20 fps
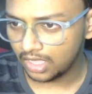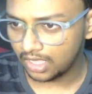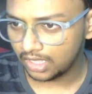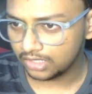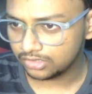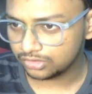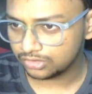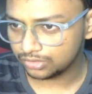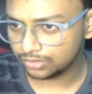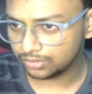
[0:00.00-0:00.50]

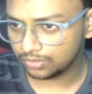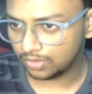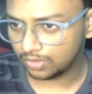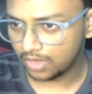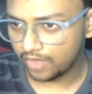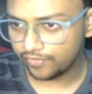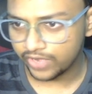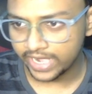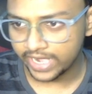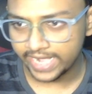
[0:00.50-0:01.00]
So
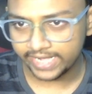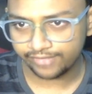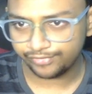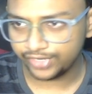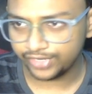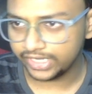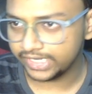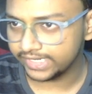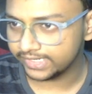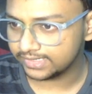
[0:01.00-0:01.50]
after knight
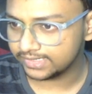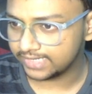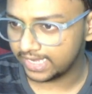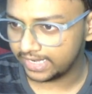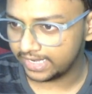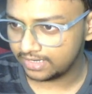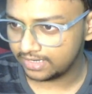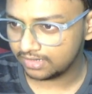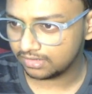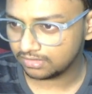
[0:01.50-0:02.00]
f3, he
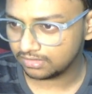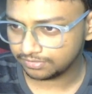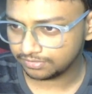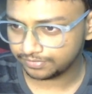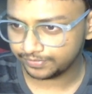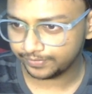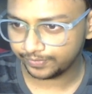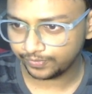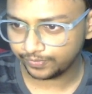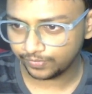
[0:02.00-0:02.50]
resigned.
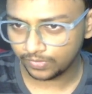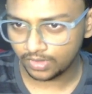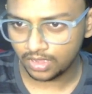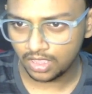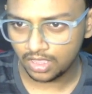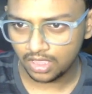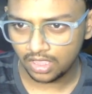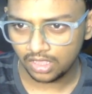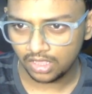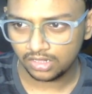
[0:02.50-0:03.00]

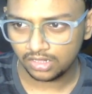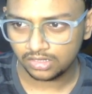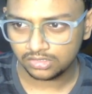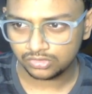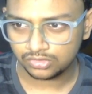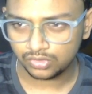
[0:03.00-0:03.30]
So